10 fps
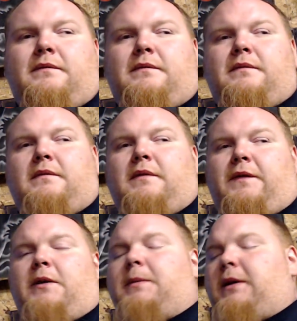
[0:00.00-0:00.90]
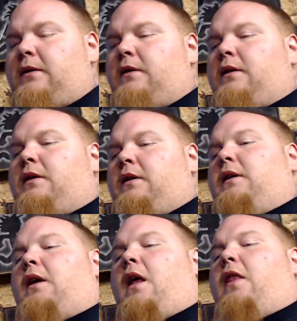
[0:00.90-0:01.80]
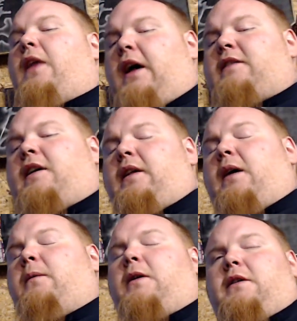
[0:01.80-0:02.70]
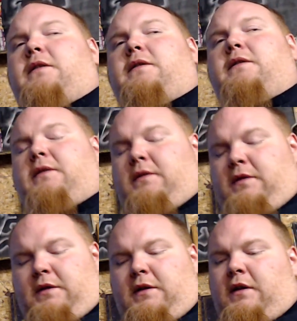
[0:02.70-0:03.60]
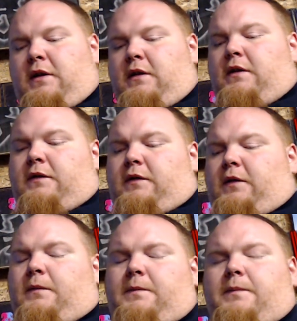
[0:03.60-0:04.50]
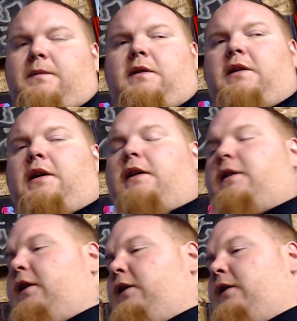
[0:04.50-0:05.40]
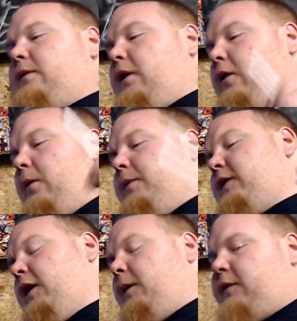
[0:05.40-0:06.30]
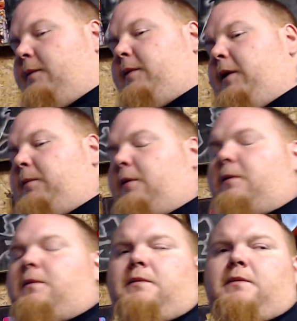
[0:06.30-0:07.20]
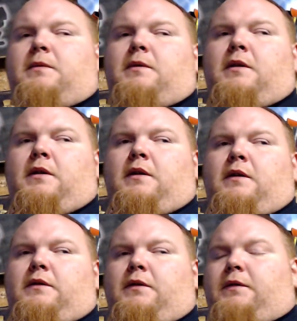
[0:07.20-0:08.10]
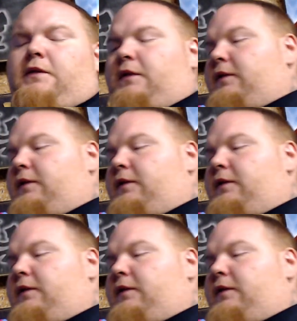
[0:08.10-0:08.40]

Feel me? That's how that works. So, good night to all of you. I hope this helps some people. Deuces.